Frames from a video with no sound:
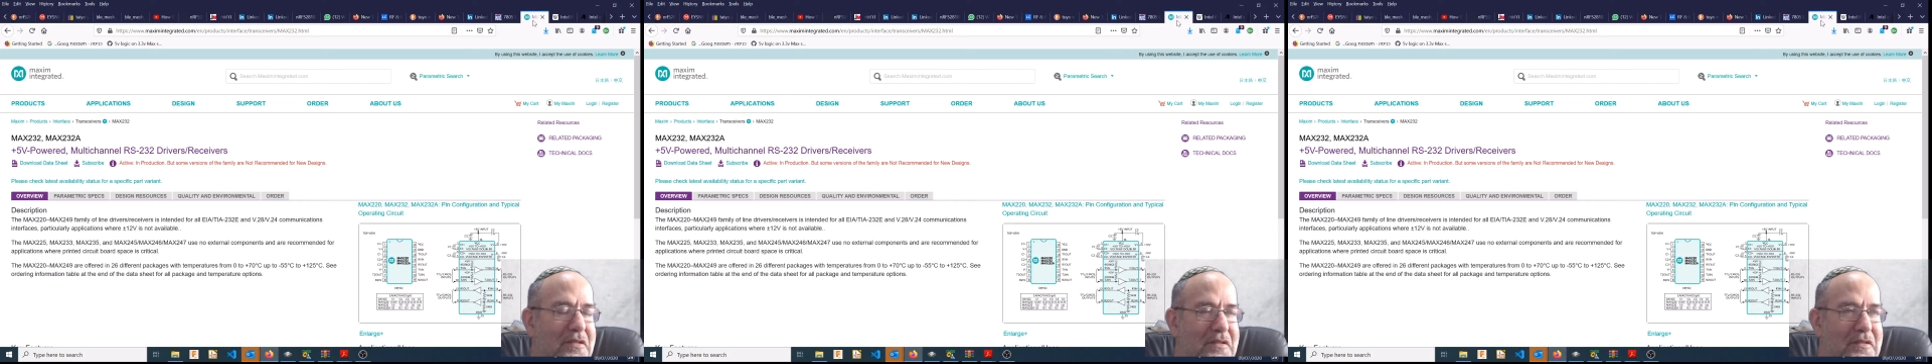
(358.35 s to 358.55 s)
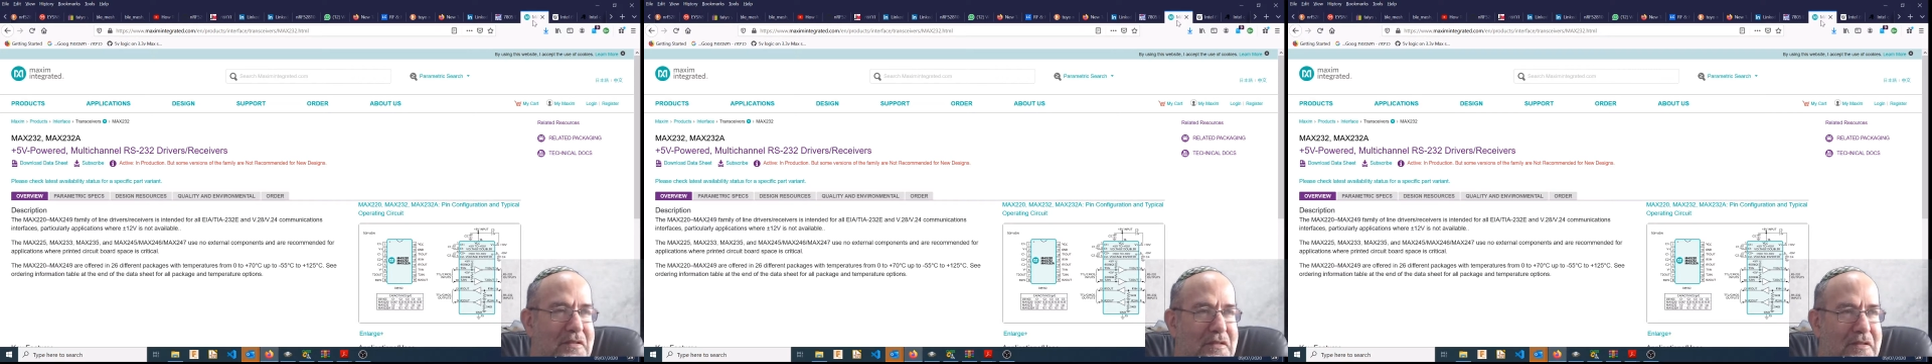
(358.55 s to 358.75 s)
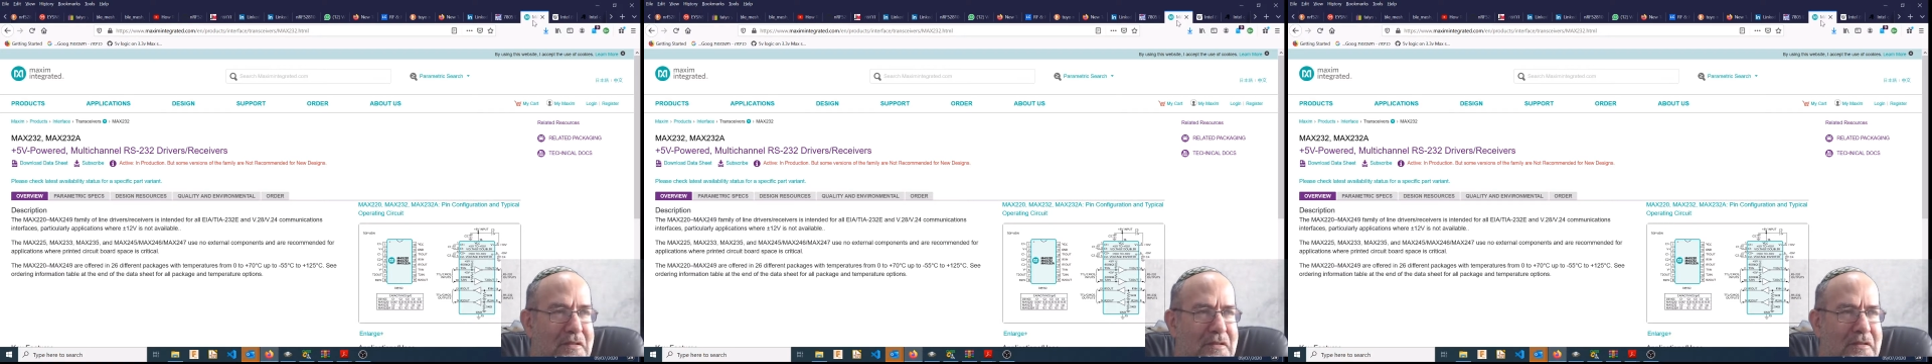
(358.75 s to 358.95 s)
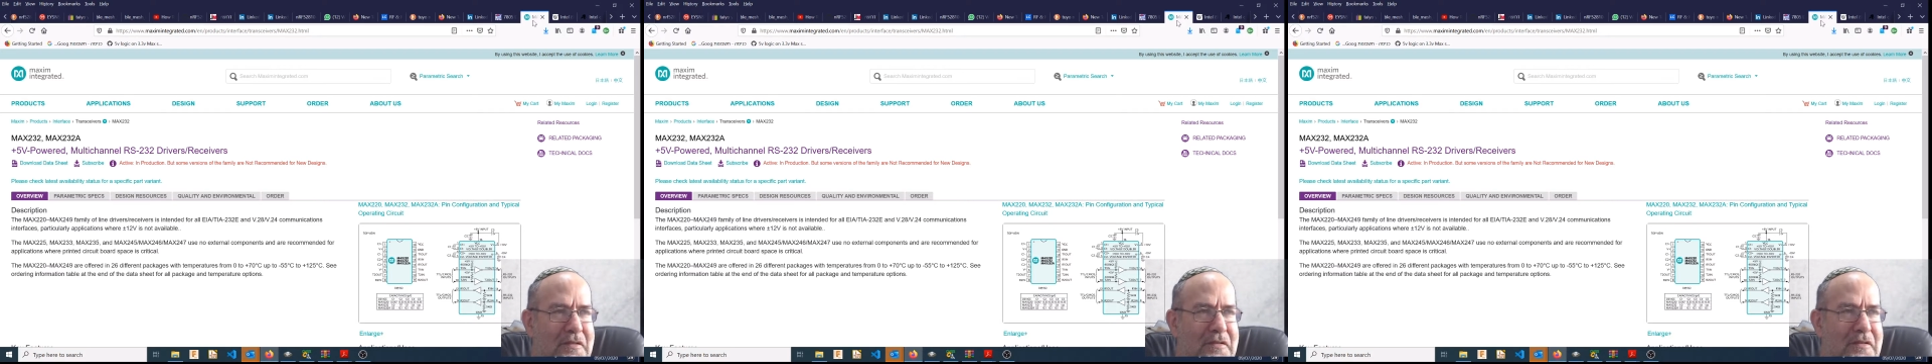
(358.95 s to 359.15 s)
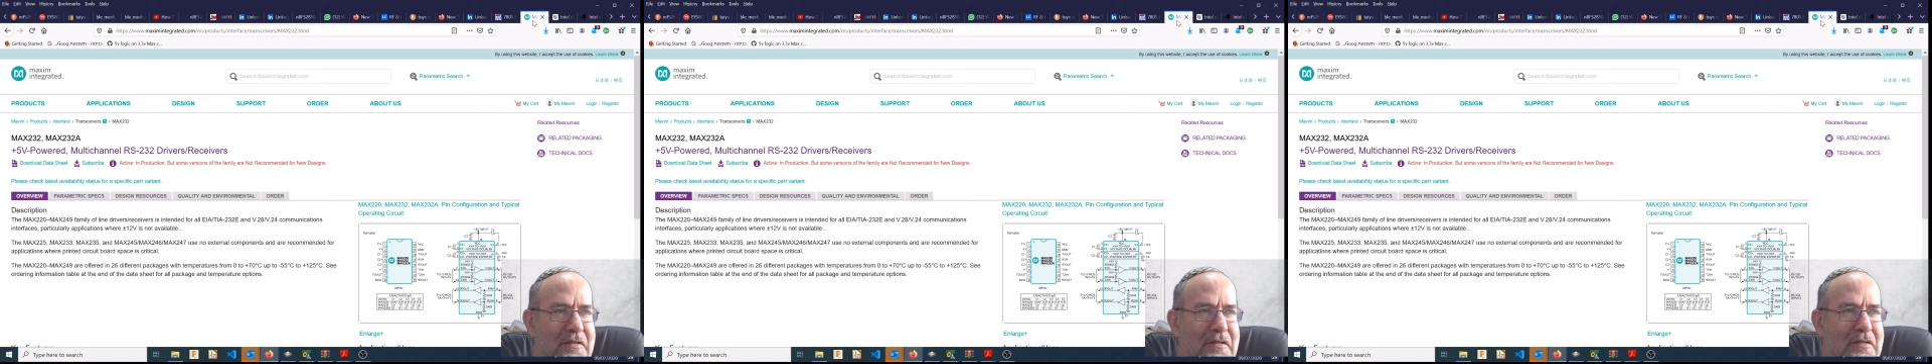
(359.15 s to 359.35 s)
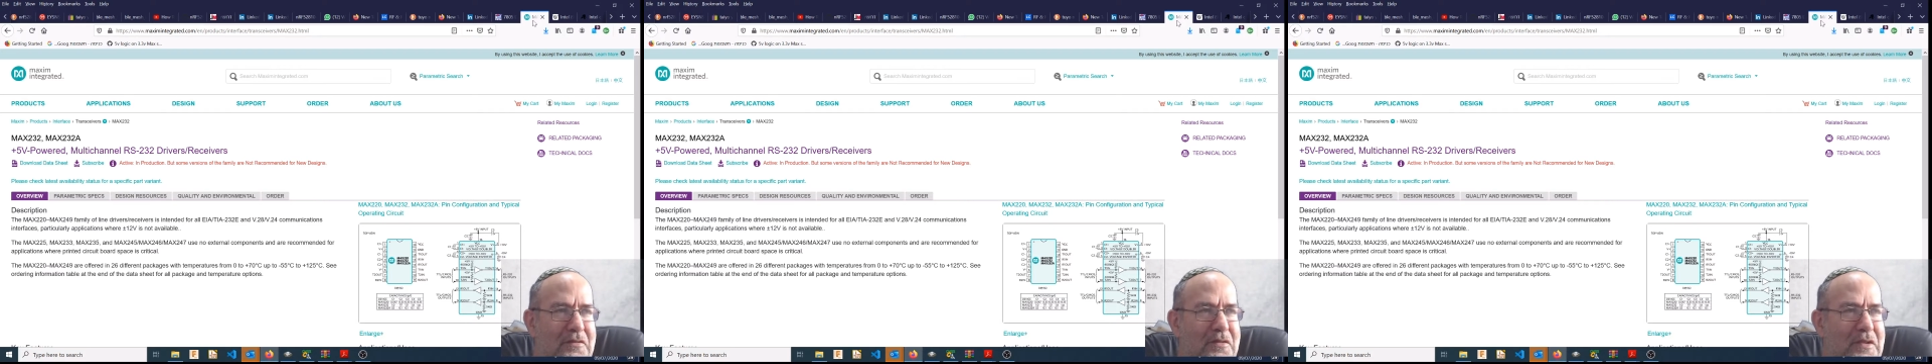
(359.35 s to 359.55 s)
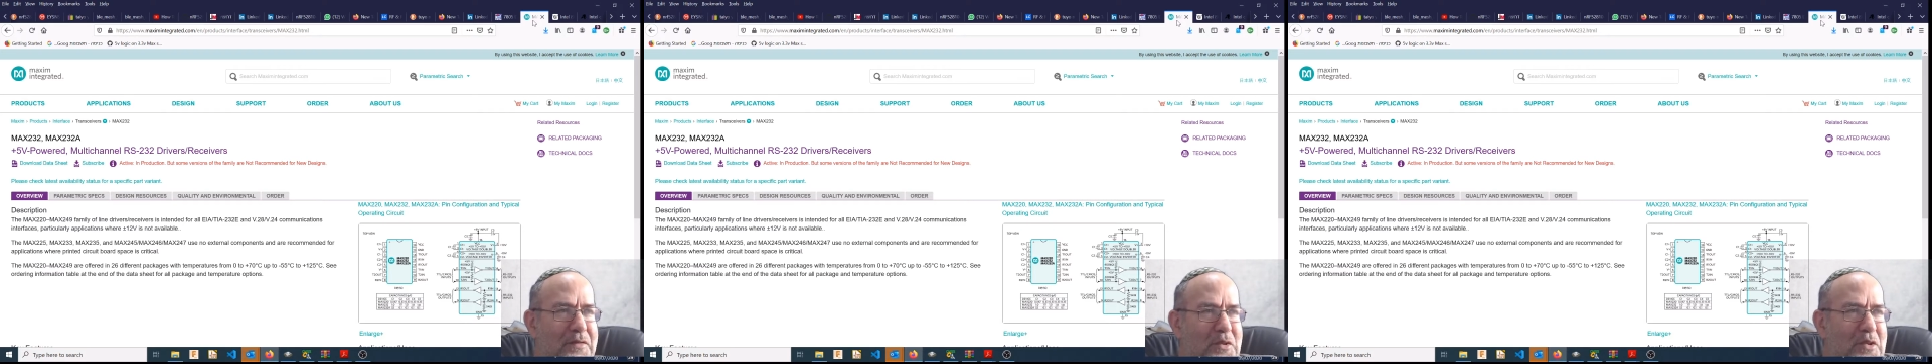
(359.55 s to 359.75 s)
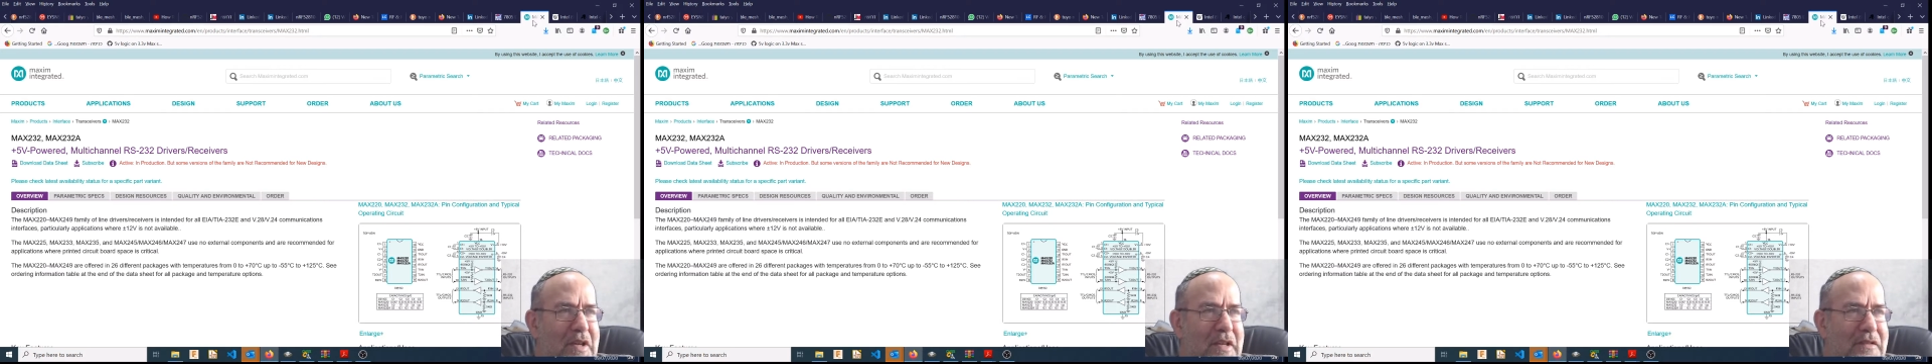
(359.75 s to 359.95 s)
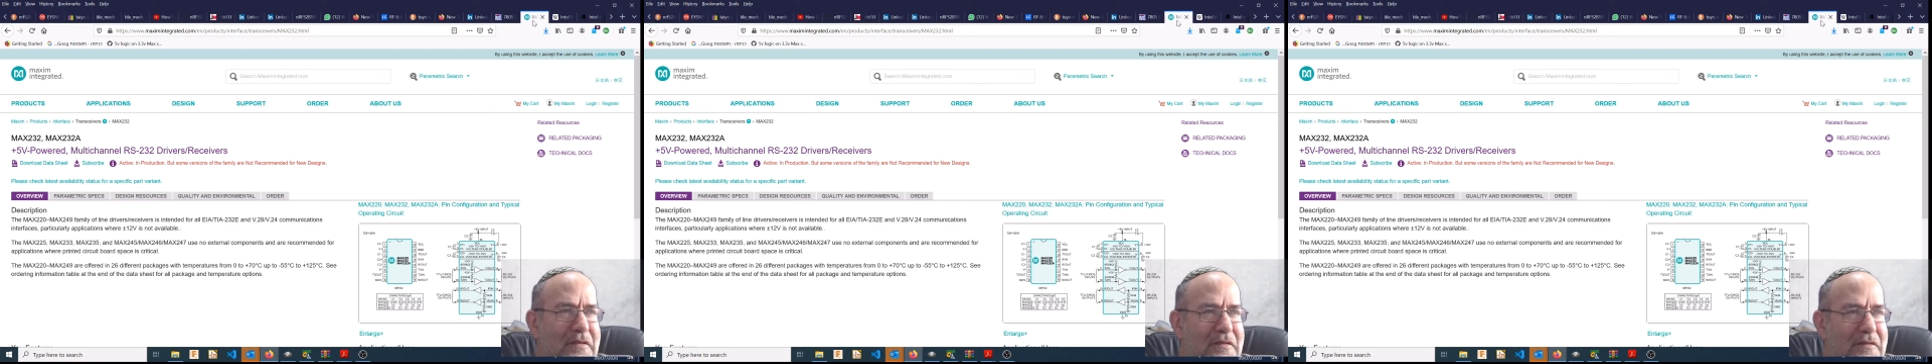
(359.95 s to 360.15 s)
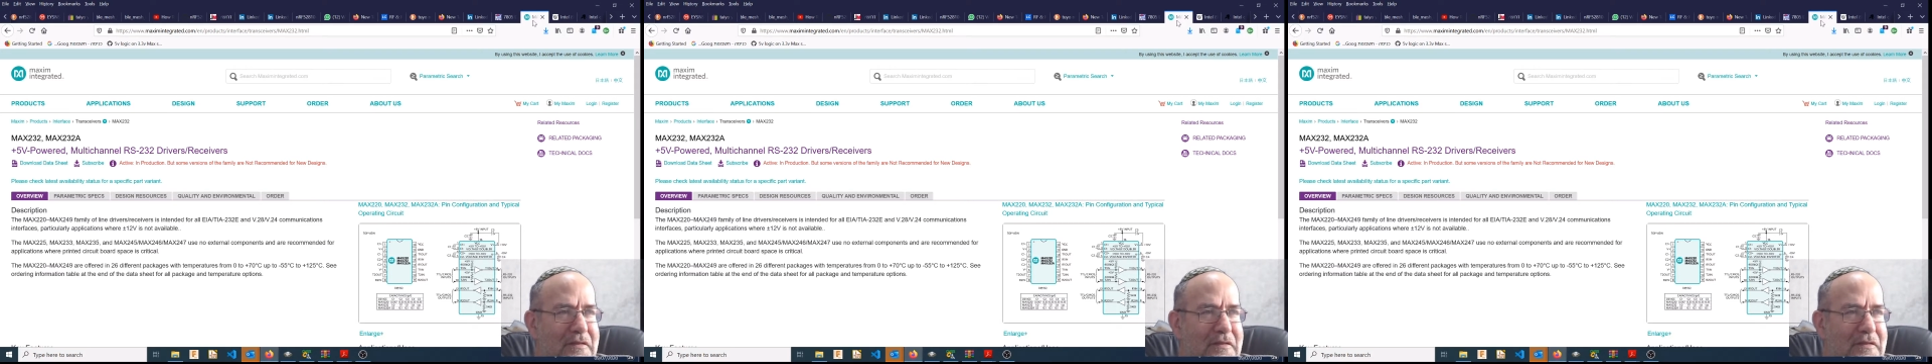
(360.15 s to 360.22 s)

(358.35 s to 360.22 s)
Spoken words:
I said, "What have you done?"